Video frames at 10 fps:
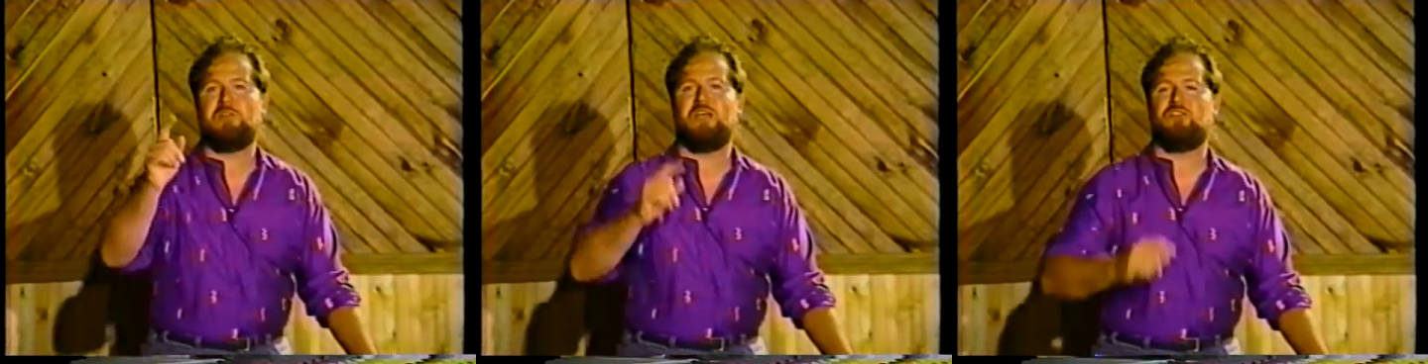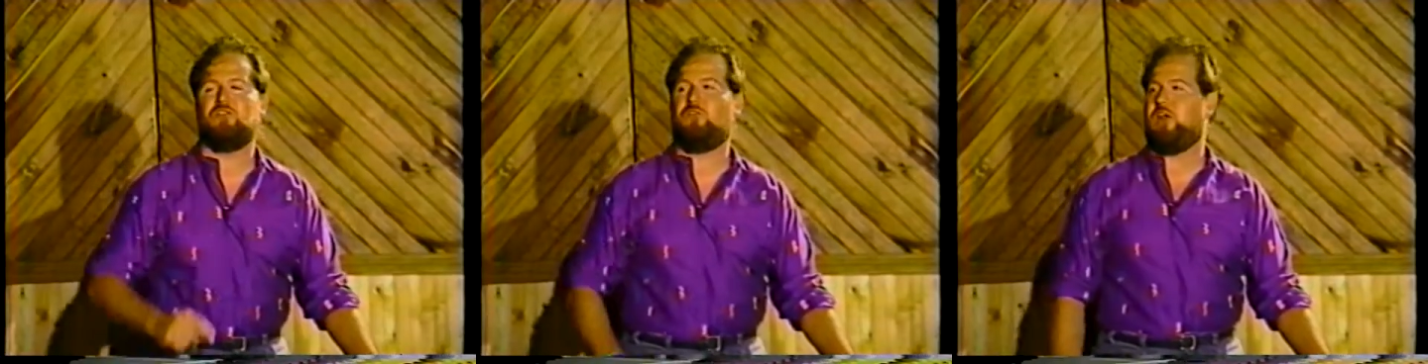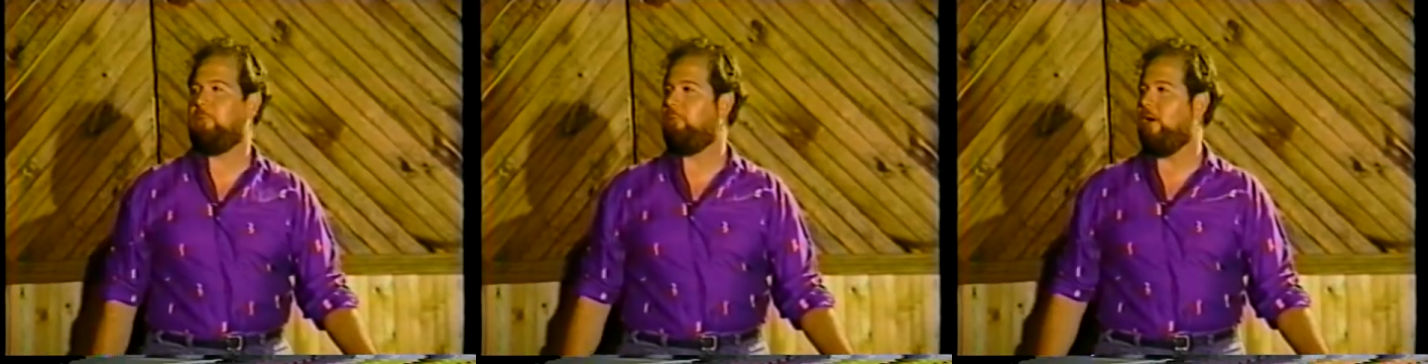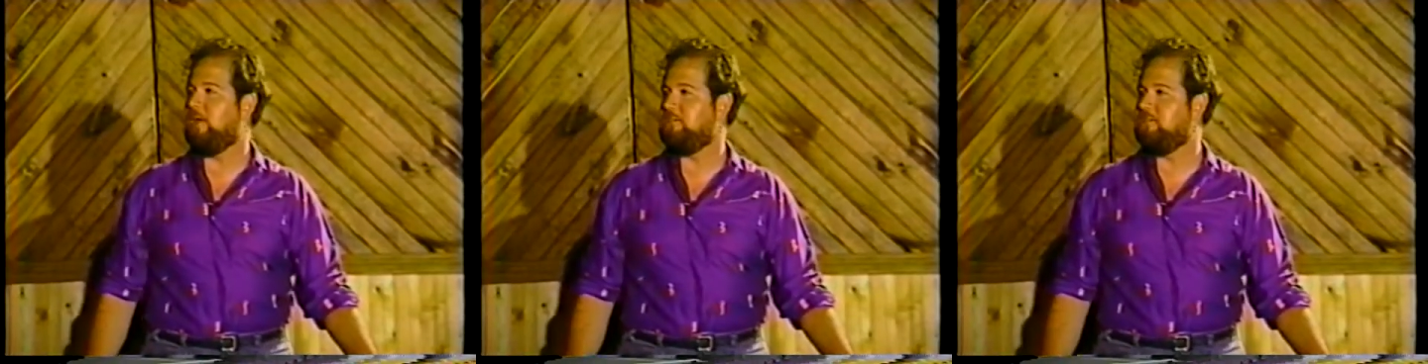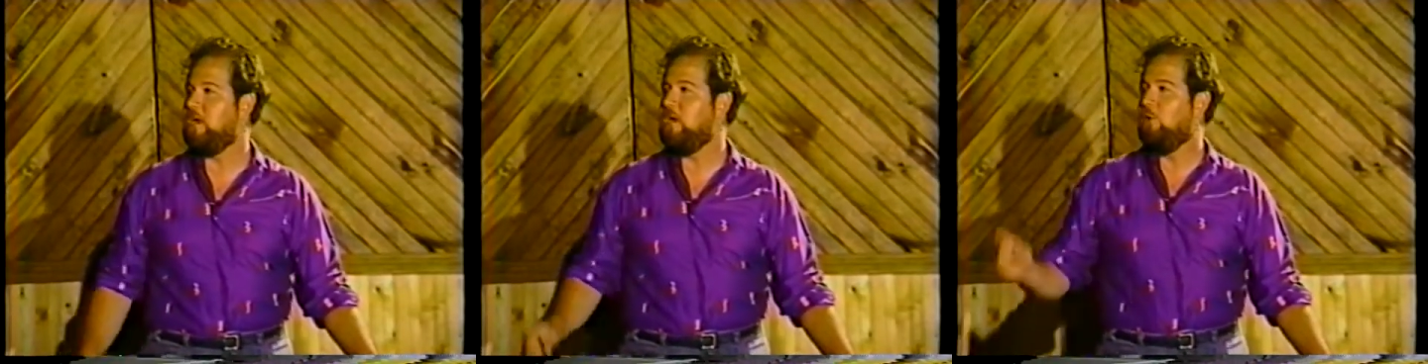potential grand
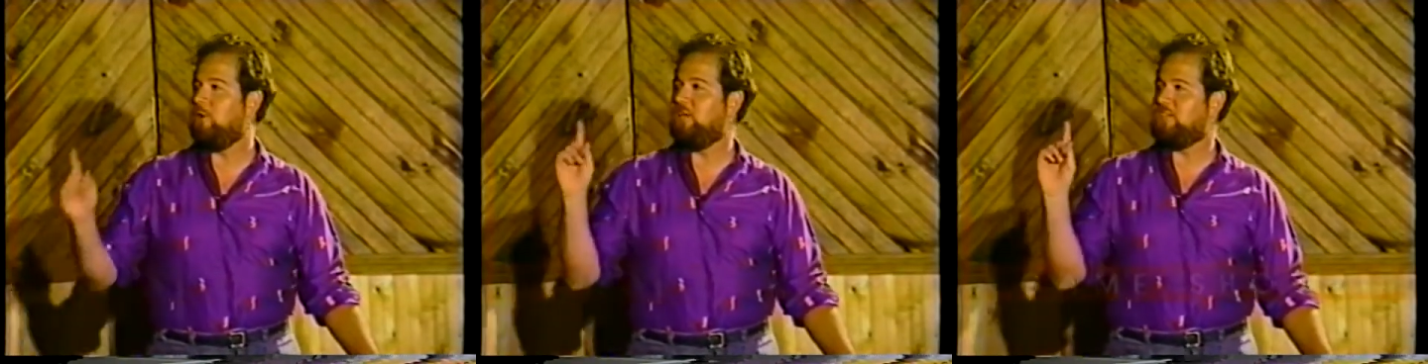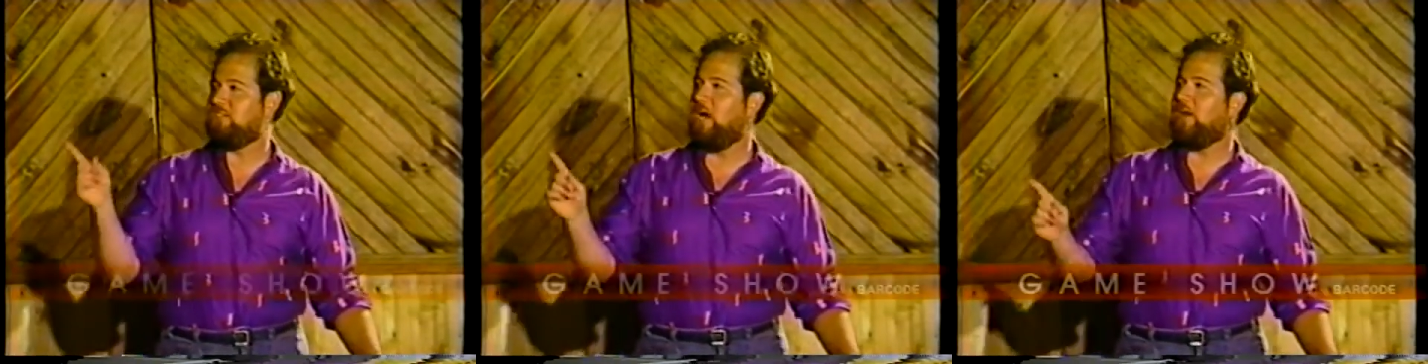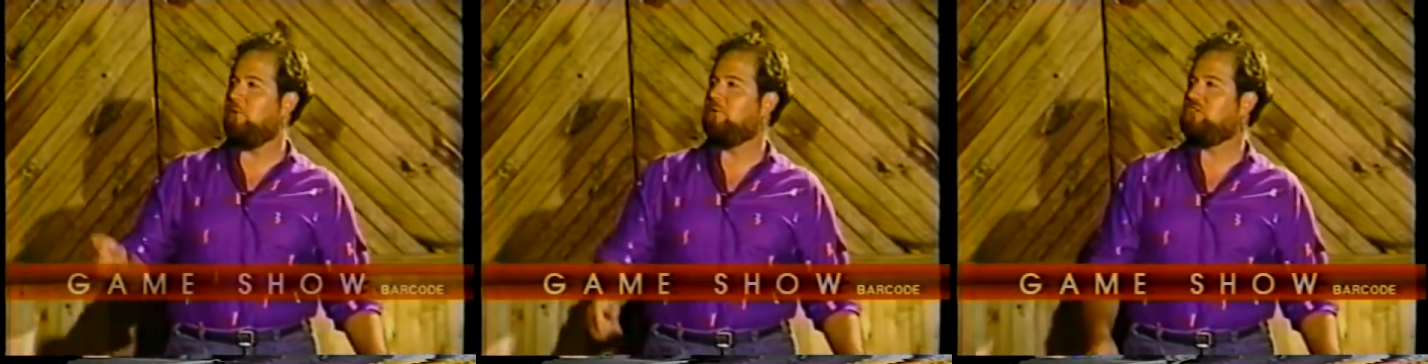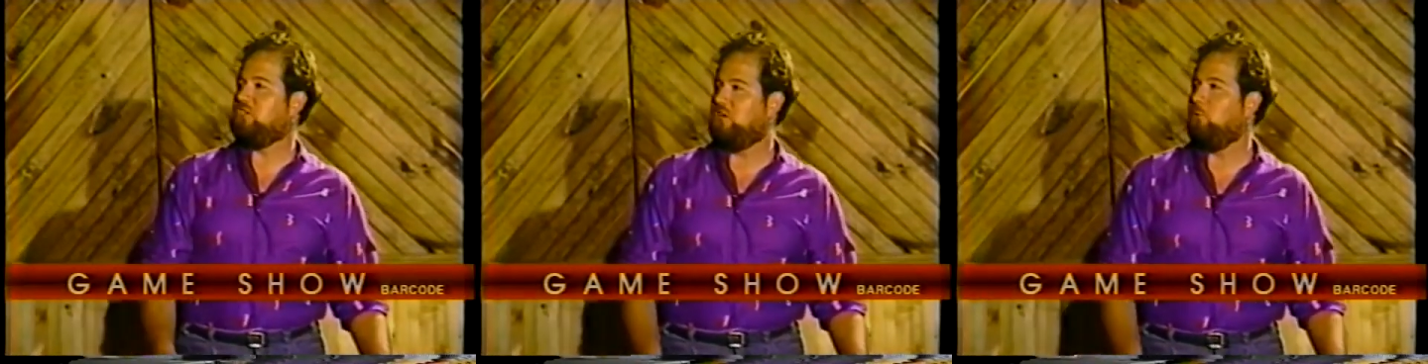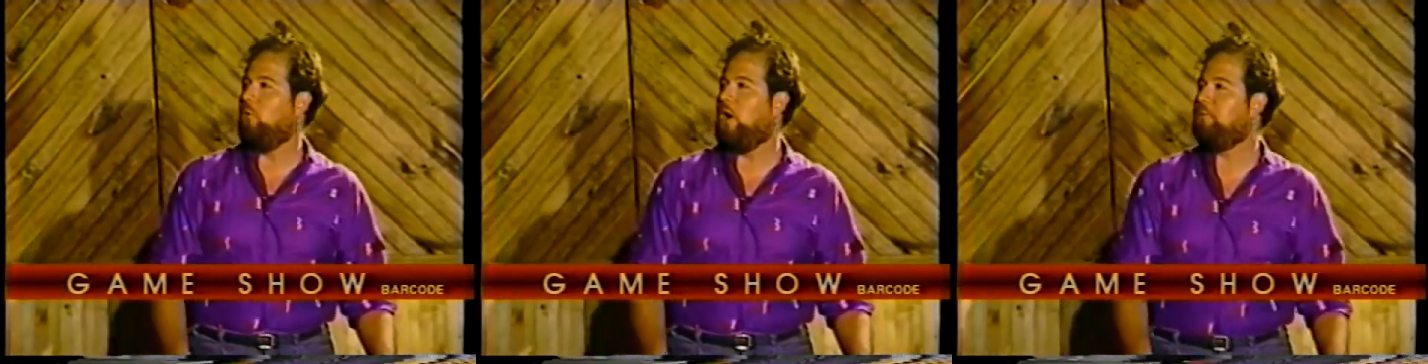prizes. We're going to start out with
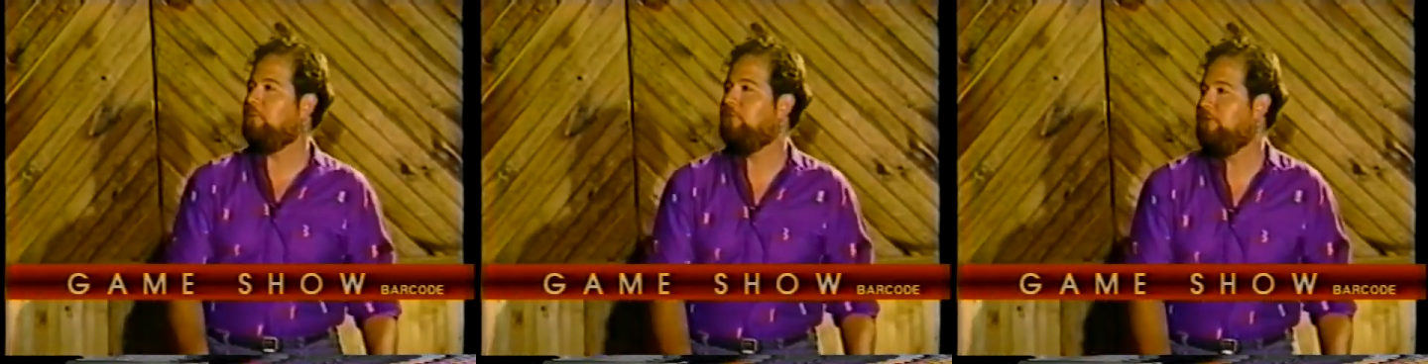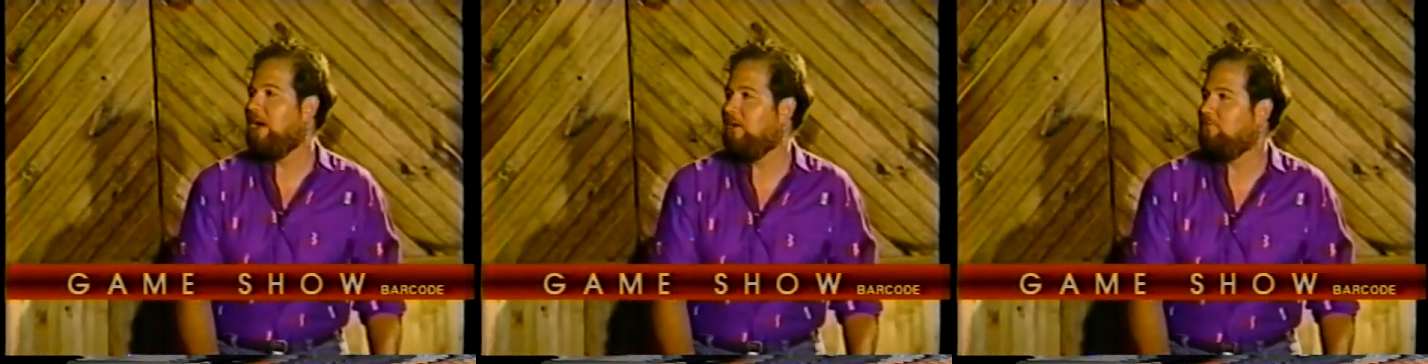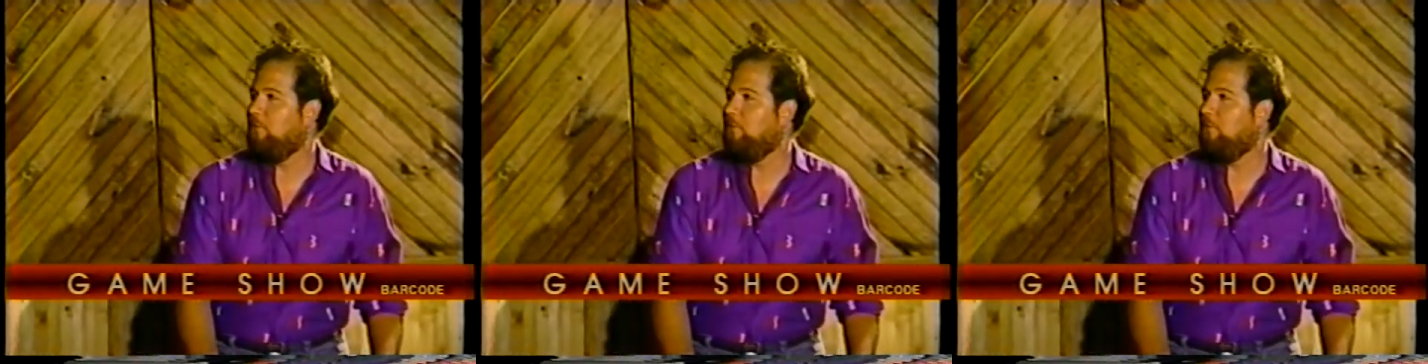team one with a five